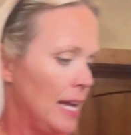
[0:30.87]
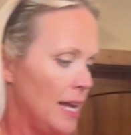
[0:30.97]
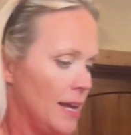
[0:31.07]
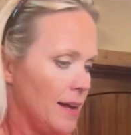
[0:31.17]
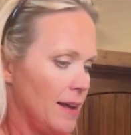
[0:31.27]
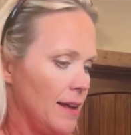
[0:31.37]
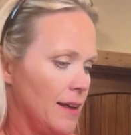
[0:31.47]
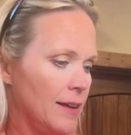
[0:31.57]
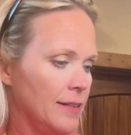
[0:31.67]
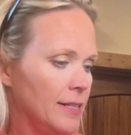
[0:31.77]

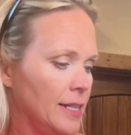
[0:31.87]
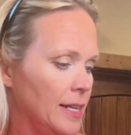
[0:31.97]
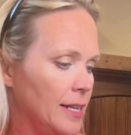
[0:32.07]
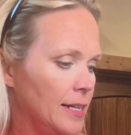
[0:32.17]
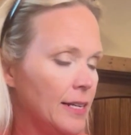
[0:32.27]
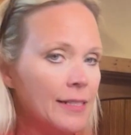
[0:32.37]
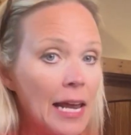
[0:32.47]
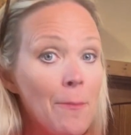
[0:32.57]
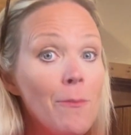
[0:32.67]
And it is a